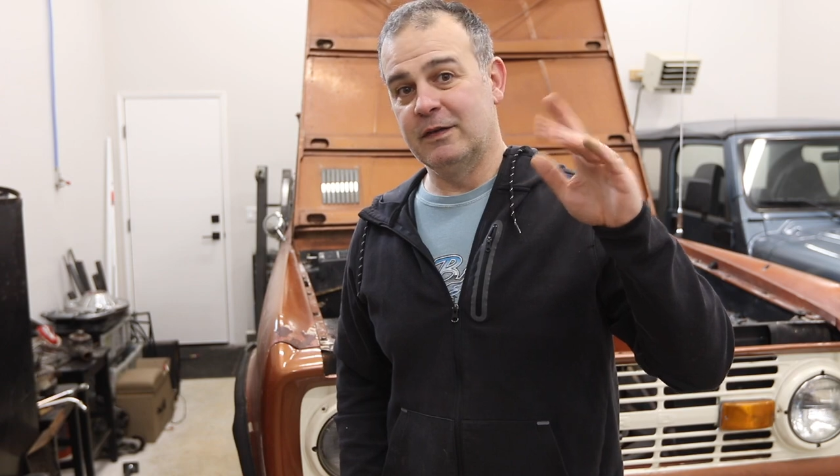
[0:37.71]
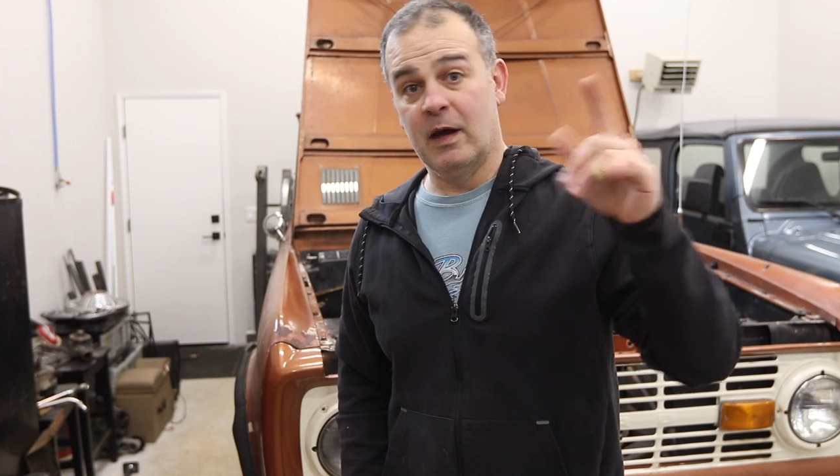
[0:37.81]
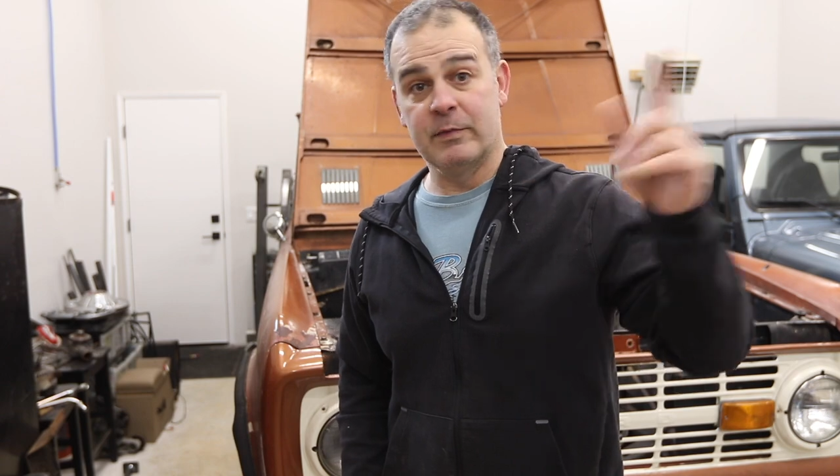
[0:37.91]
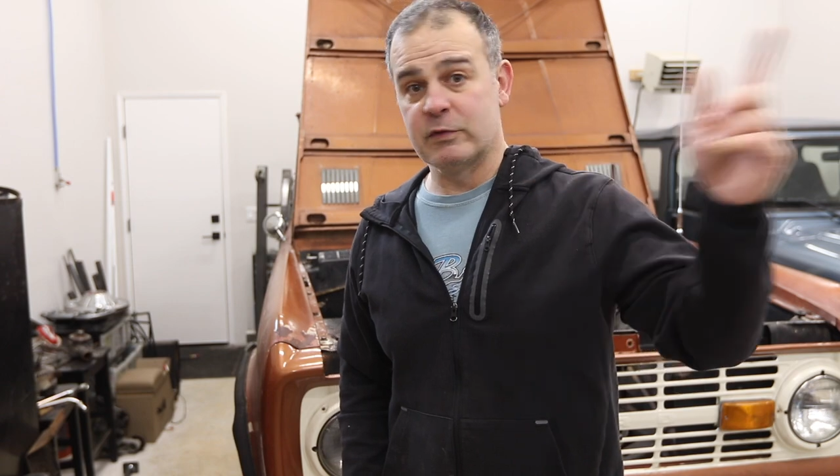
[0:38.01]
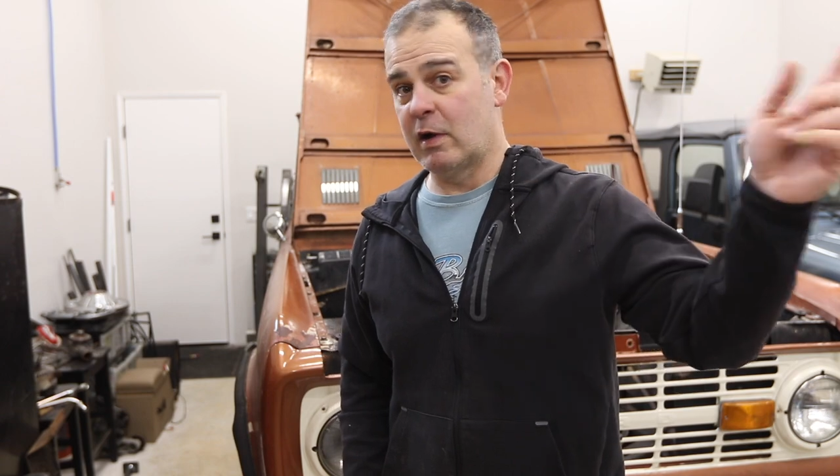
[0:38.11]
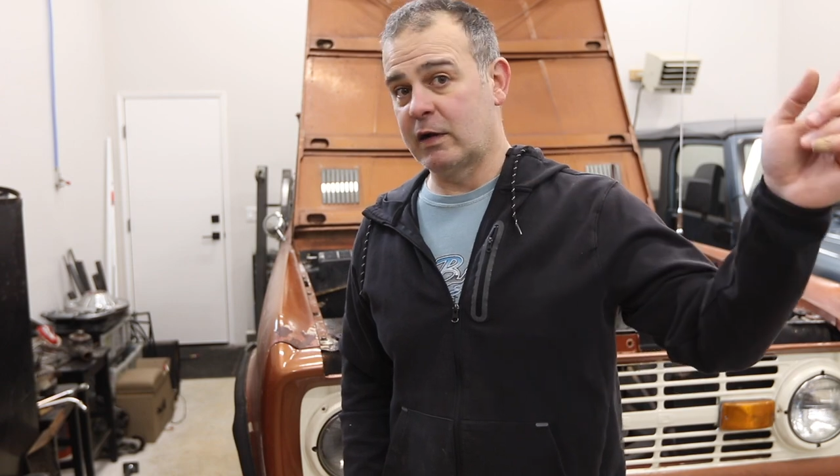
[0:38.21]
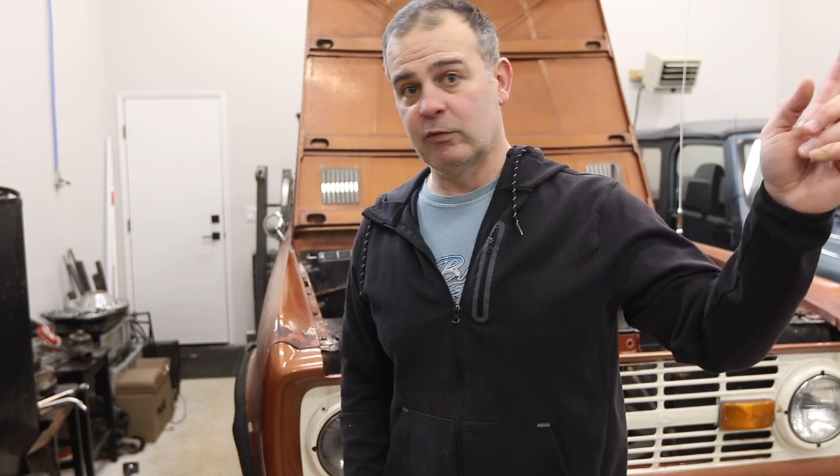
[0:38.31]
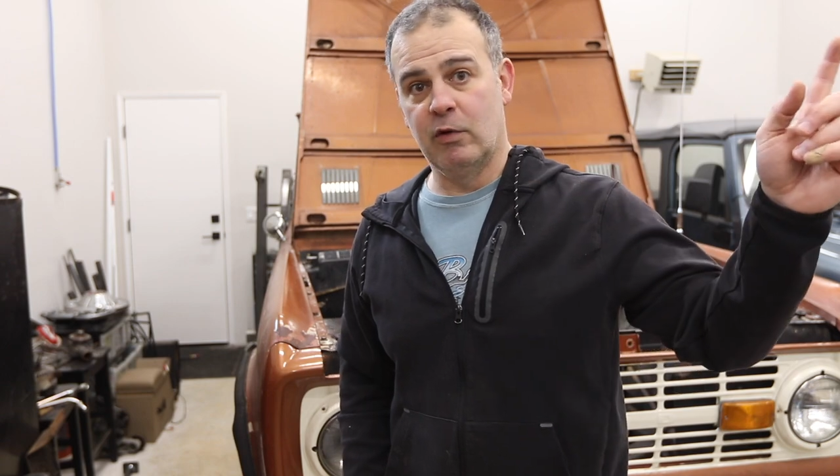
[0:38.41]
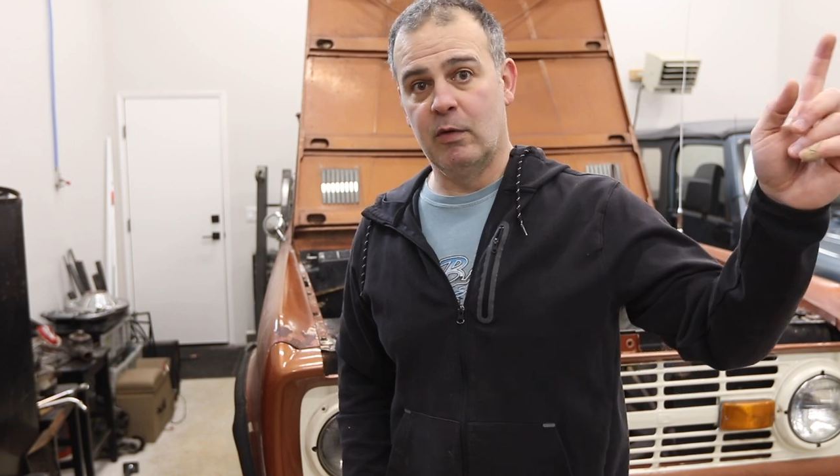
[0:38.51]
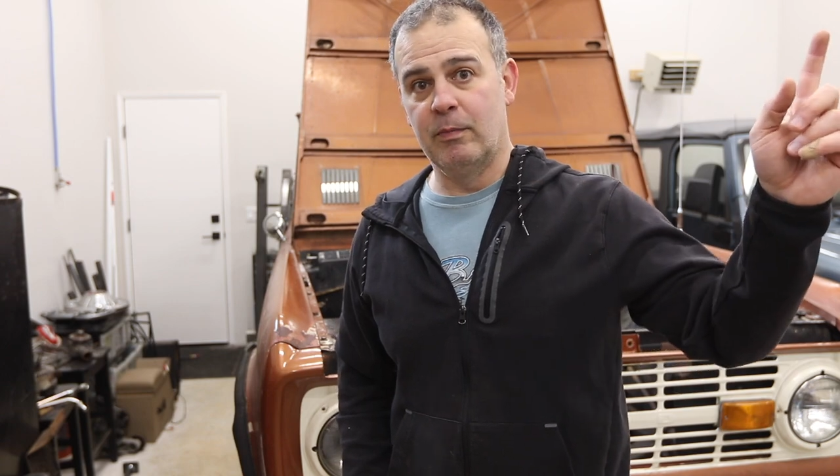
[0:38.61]
Tom's Rock
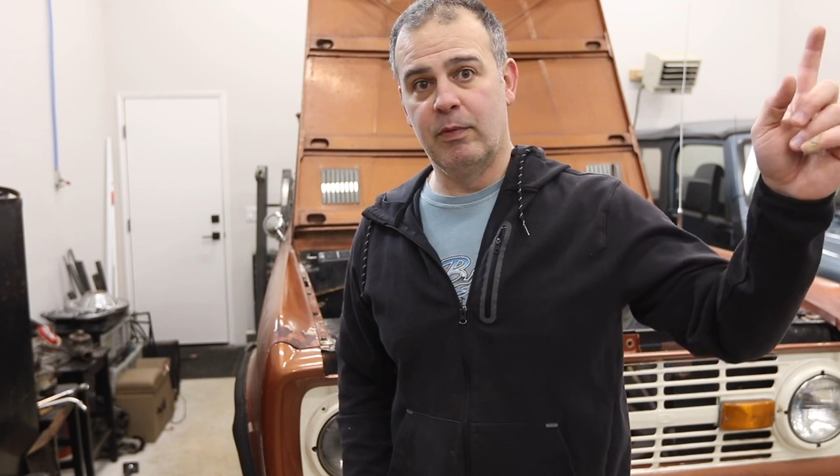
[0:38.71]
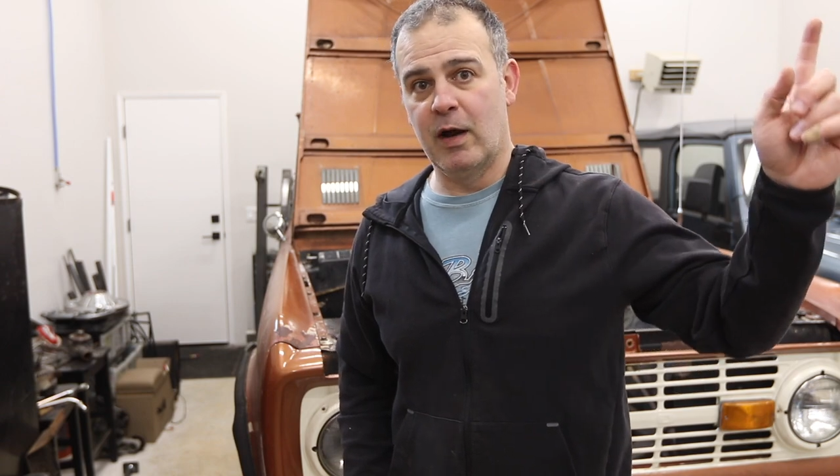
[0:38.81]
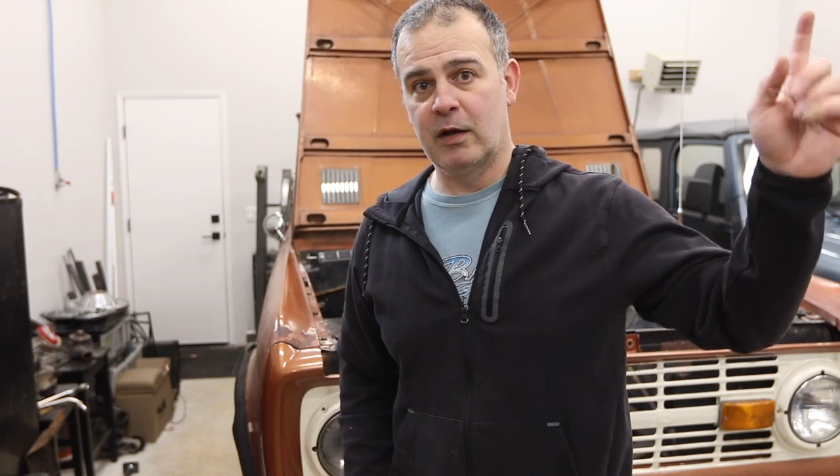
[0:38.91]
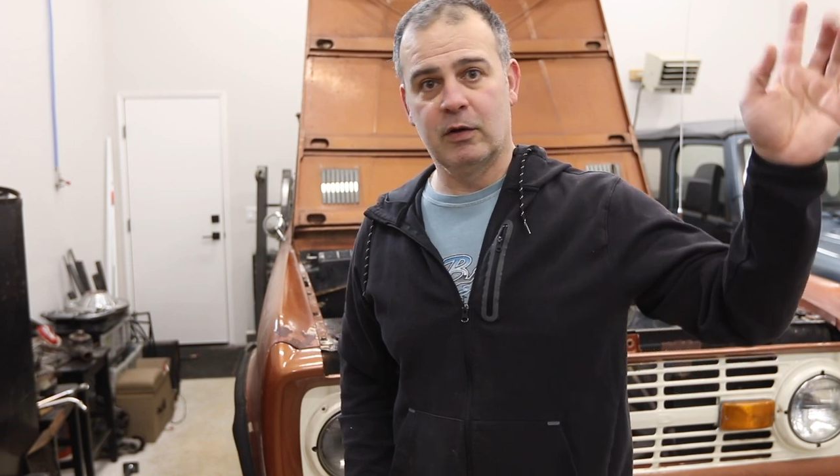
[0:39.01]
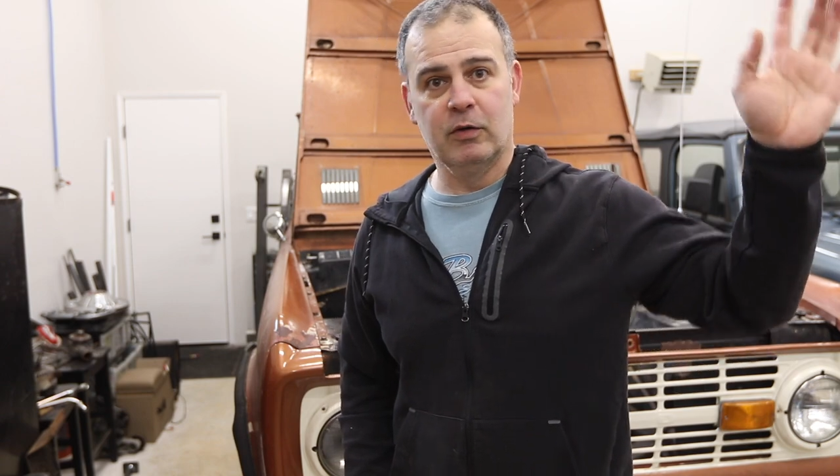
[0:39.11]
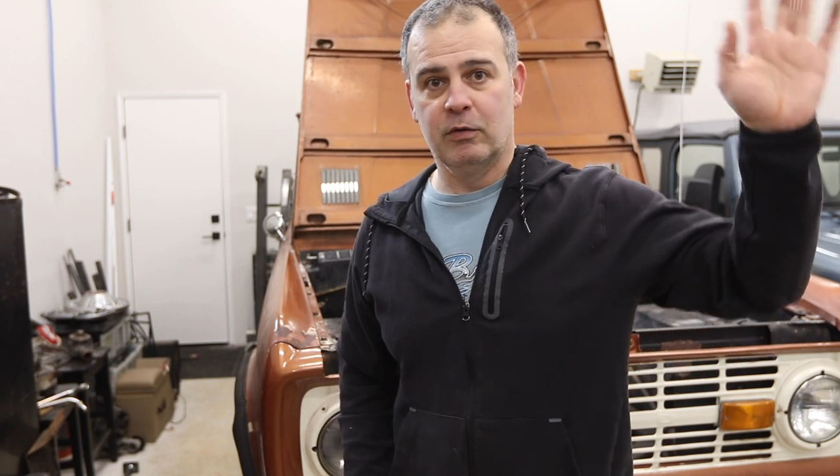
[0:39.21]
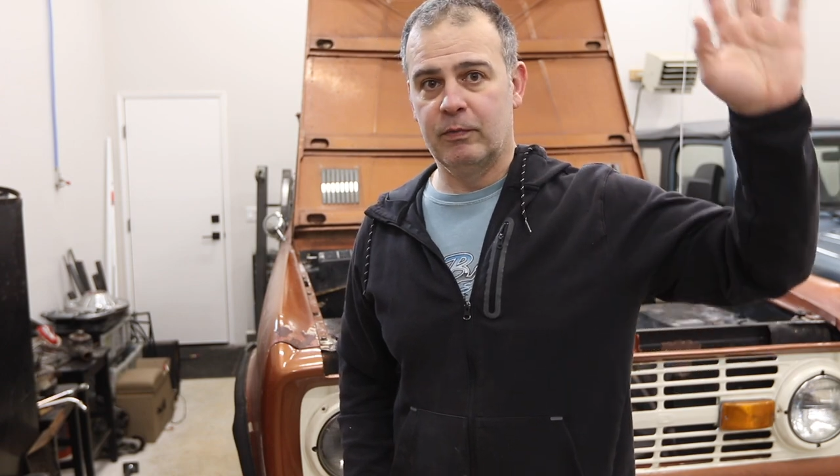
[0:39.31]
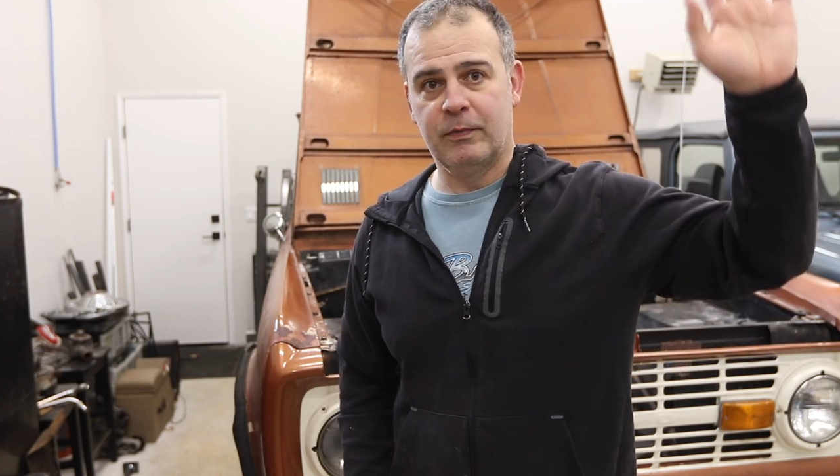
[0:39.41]
and Roll Bronco